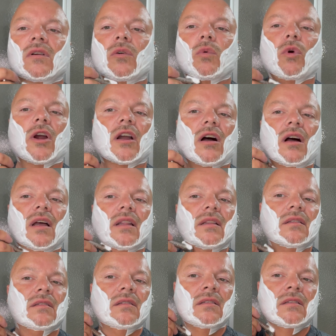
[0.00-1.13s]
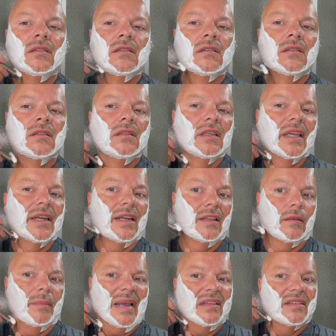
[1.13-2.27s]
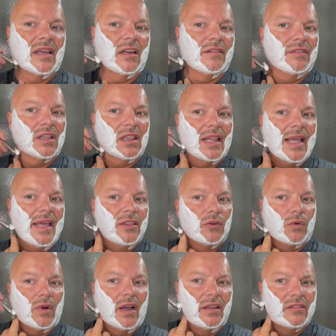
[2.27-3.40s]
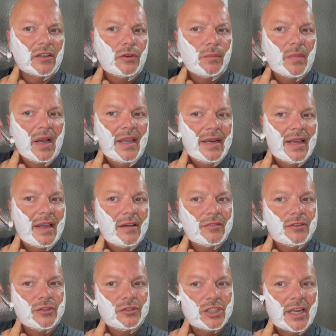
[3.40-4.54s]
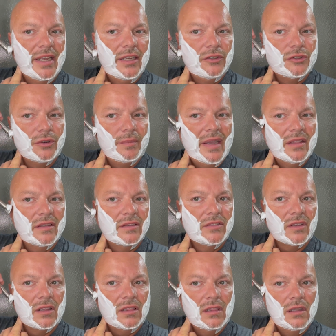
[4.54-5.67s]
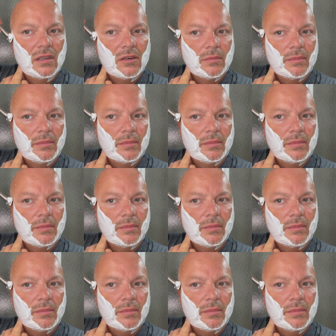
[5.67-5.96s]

work on getting the best out of it leather-wise. And you might have to change your methods a little